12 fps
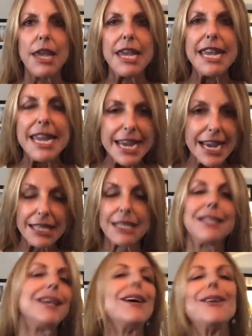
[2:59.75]
He has
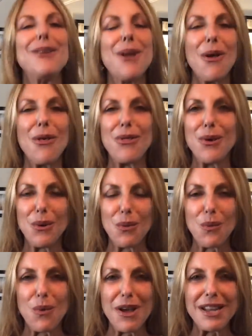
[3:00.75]
done the
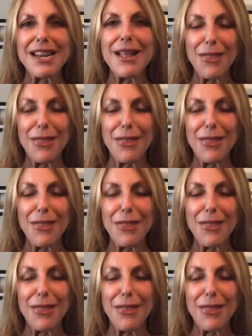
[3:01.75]
one